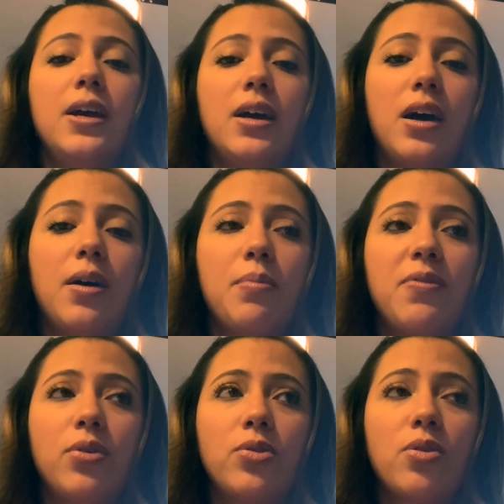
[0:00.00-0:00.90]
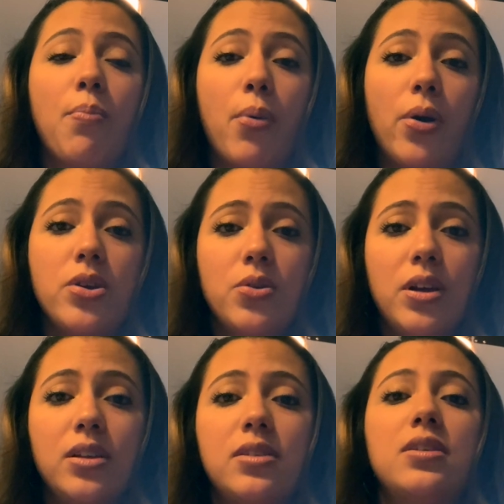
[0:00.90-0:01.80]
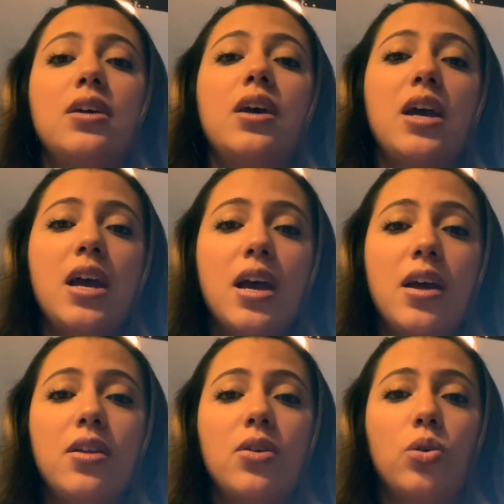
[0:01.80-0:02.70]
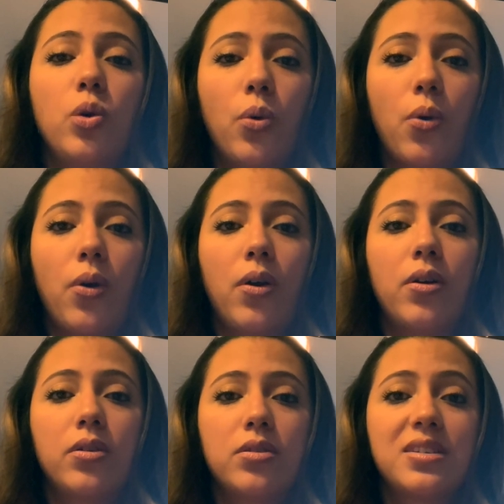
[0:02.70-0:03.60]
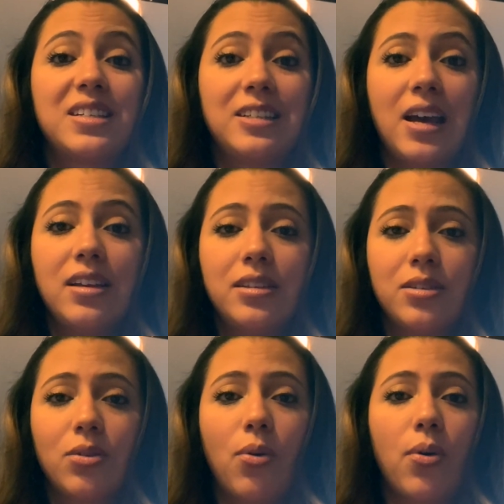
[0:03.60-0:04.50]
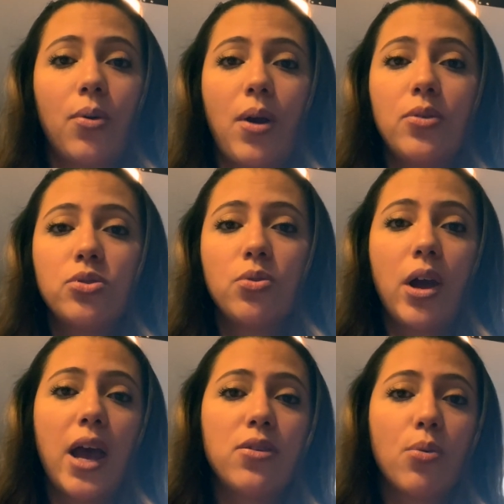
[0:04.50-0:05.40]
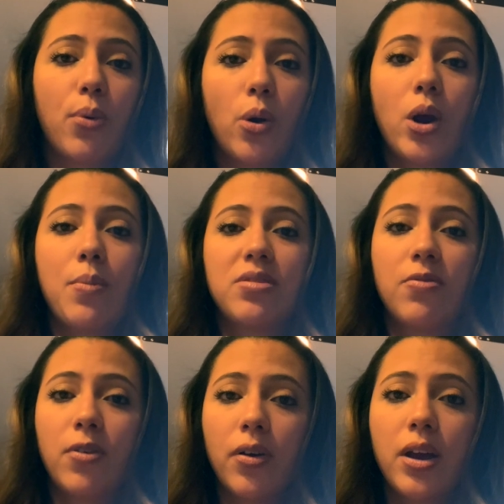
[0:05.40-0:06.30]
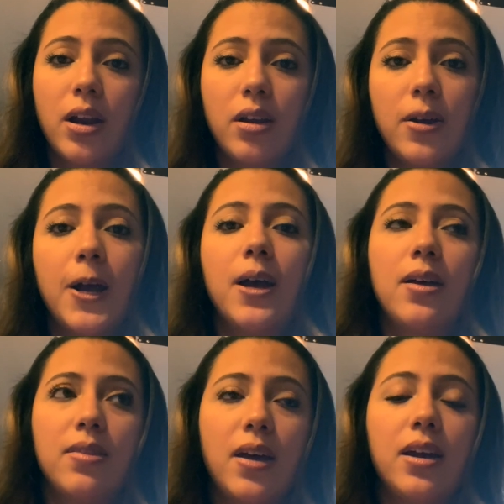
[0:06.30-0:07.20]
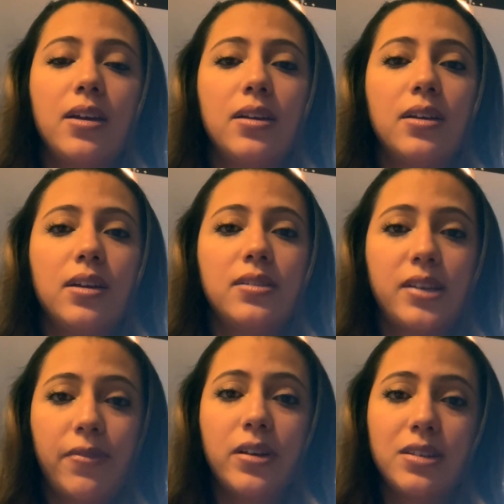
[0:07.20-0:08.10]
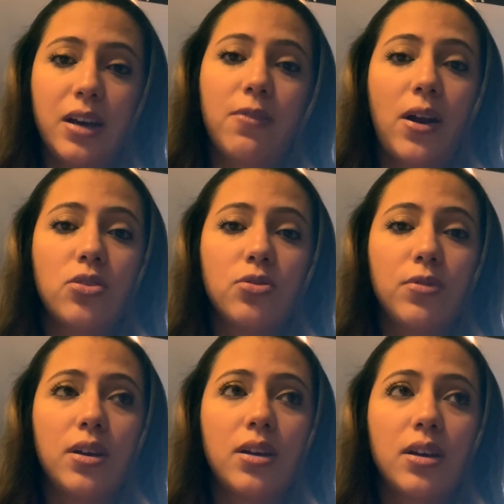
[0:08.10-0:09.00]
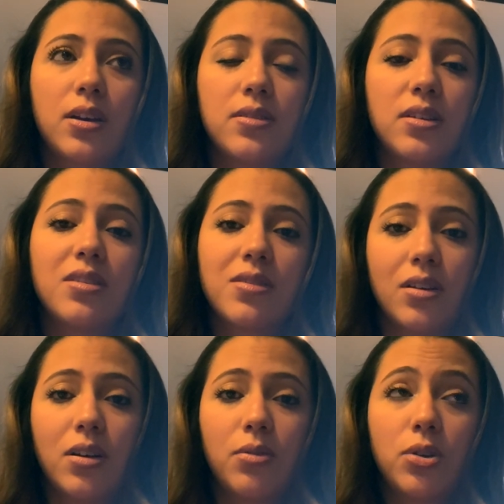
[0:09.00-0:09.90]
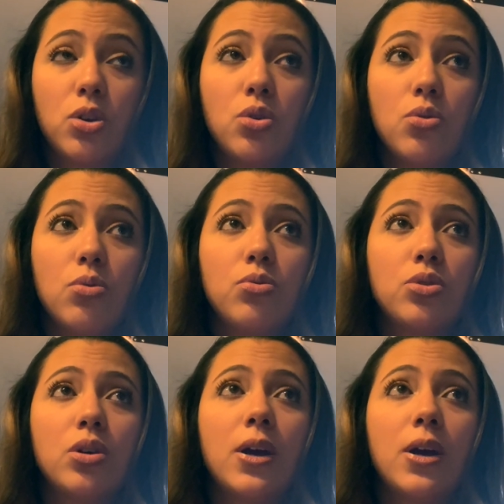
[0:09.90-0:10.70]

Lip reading: If there's a burn unit in your state or around you and your program is affiliated, then definitely take advantage of it because it's a huge